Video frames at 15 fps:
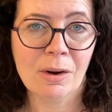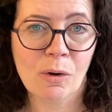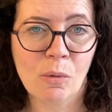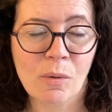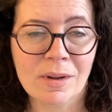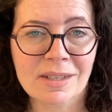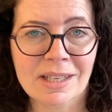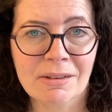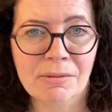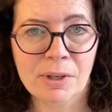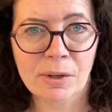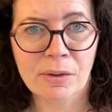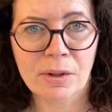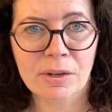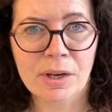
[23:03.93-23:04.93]
or once
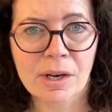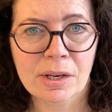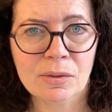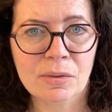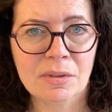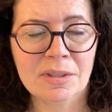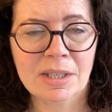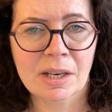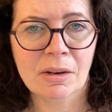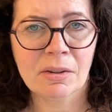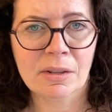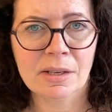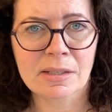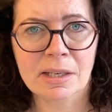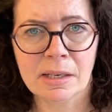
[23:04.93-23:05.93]
every other year to see how
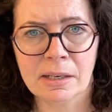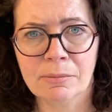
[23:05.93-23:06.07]
things are